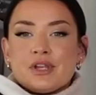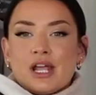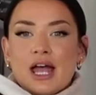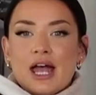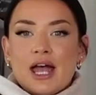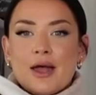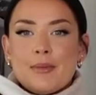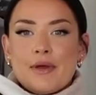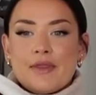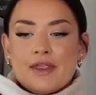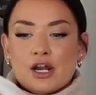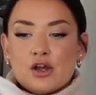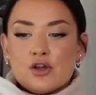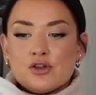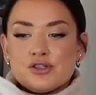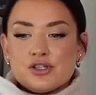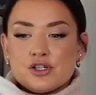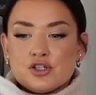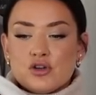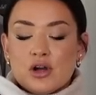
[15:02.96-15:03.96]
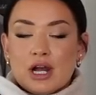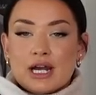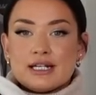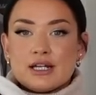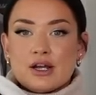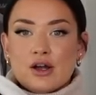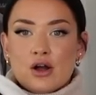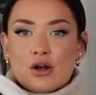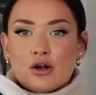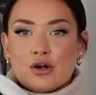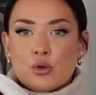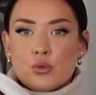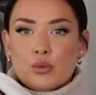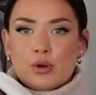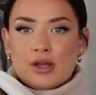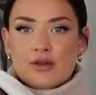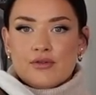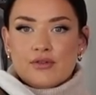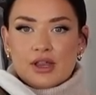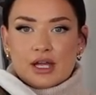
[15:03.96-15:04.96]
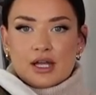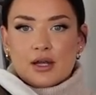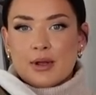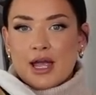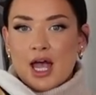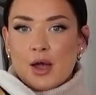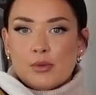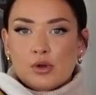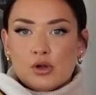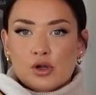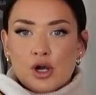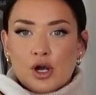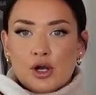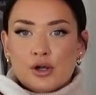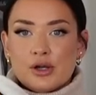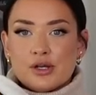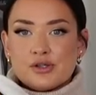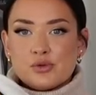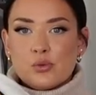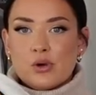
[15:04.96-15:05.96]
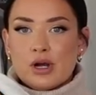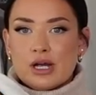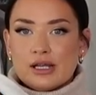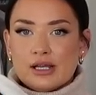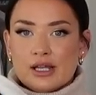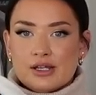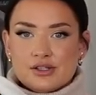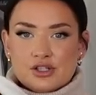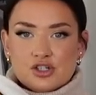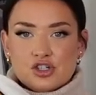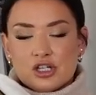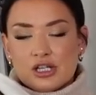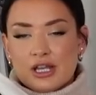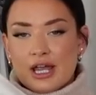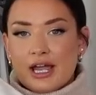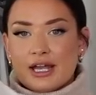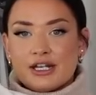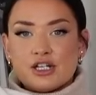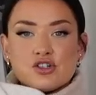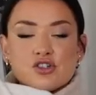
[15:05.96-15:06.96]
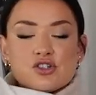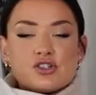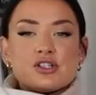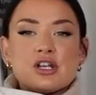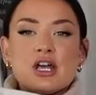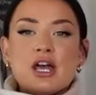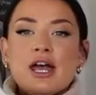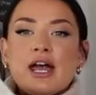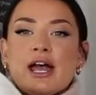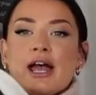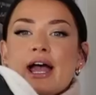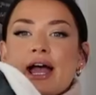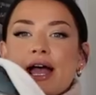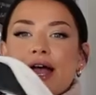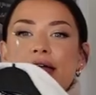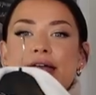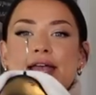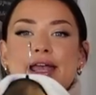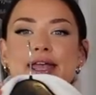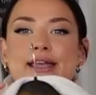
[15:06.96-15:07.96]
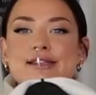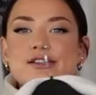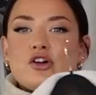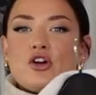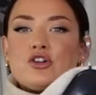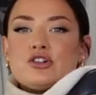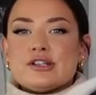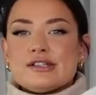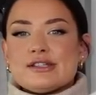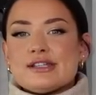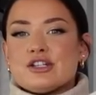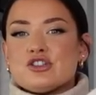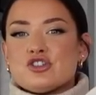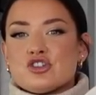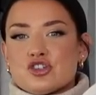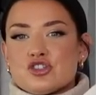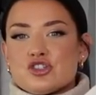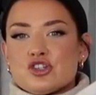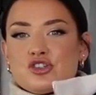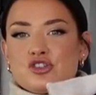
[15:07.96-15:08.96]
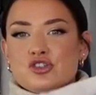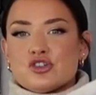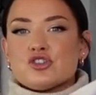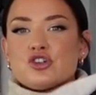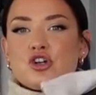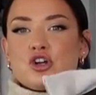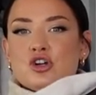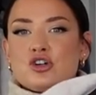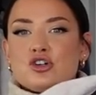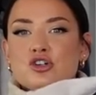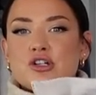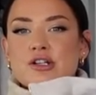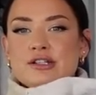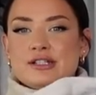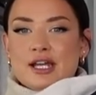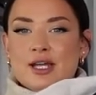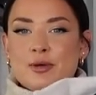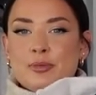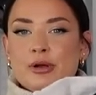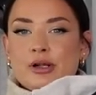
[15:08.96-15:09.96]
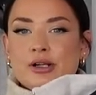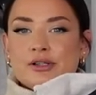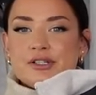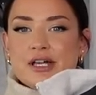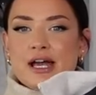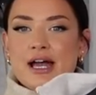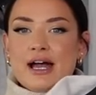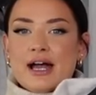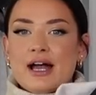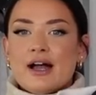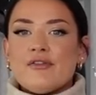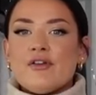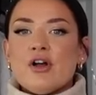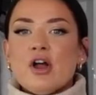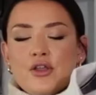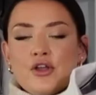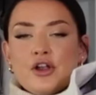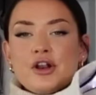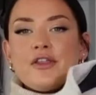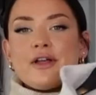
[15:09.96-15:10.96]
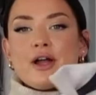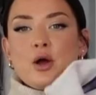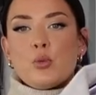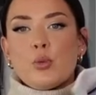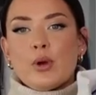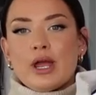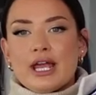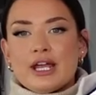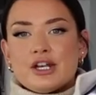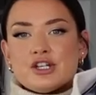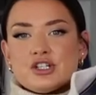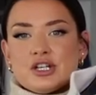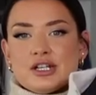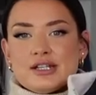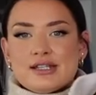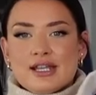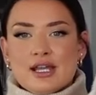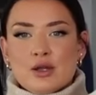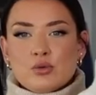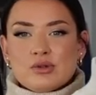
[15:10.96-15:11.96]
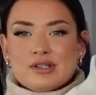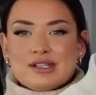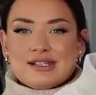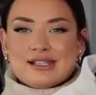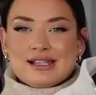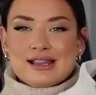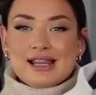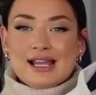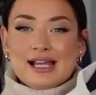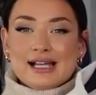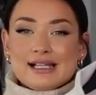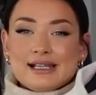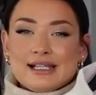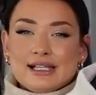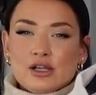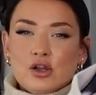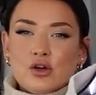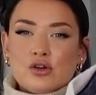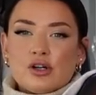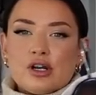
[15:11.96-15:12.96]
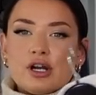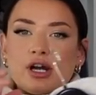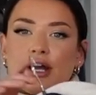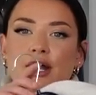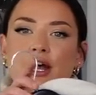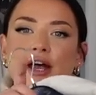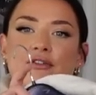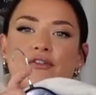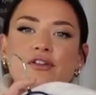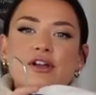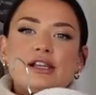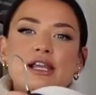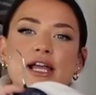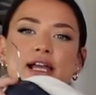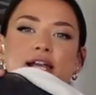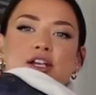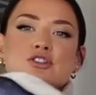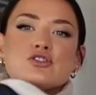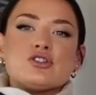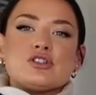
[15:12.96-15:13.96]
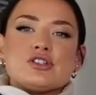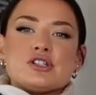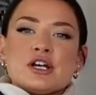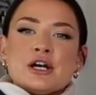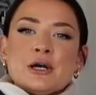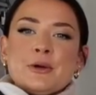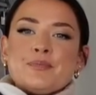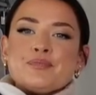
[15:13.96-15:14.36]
And then I also tried it on with like a camel coat as well as a gilet, and it is honestly just such a good staple to have. The only thing I wish is it was slightly longer. I feel like it just,